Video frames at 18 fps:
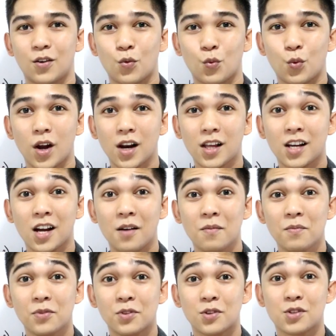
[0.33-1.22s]

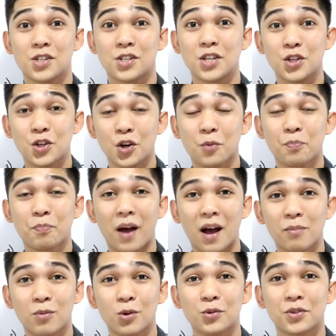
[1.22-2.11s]
Welcome to Señor
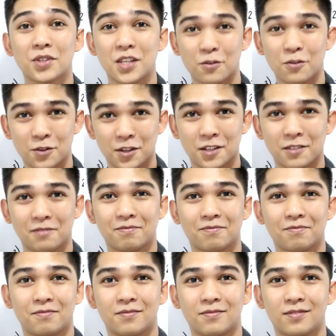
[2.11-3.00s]
Pablo TV.
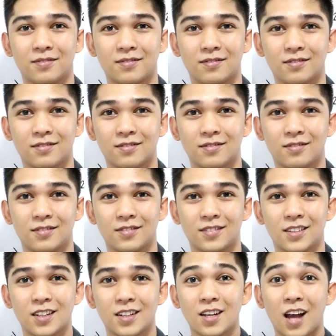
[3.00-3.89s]

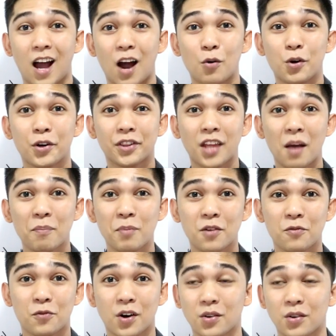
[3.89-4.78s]
Our
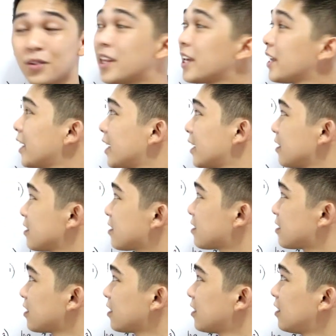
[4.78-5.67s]
topic for today
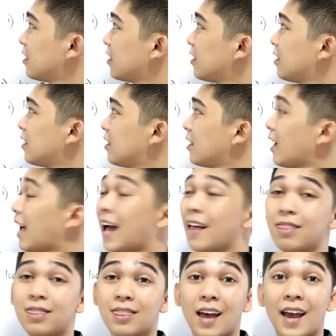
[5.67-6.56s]
is
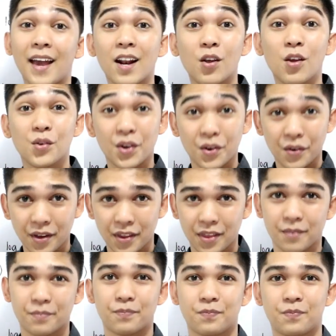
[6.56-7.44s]

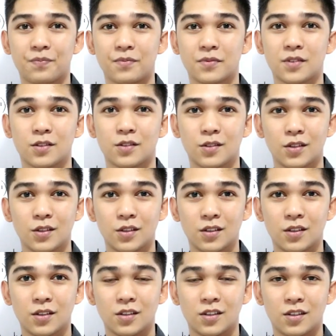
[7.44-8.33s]
antilogarithm.
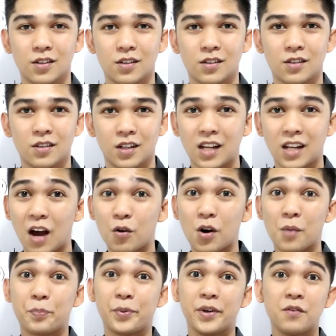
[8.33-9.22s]
In
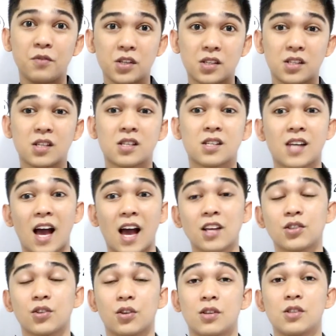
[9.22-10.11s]
our previous
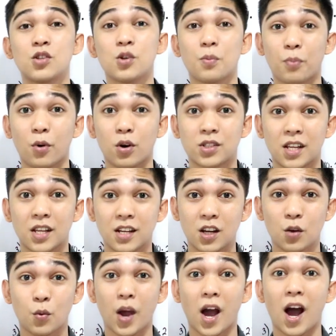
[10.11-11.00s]
discussion,
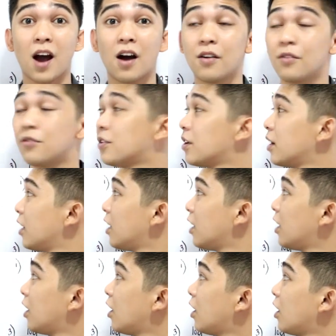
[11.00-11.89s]
supposedly we have
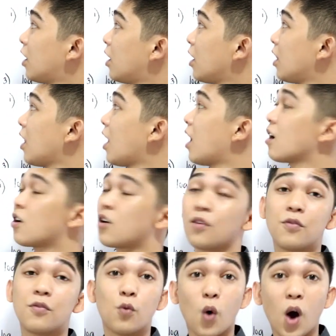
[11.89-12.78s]
log
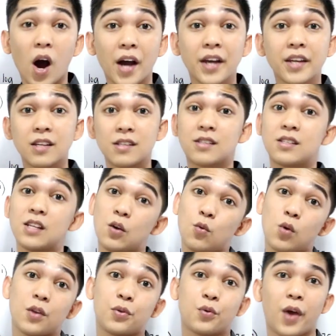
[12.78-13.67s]
of y is
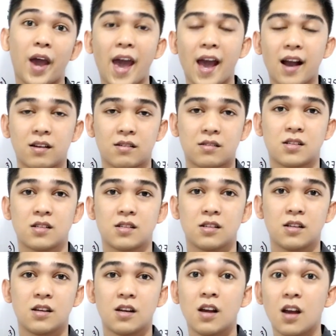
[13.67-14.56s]
equal to x.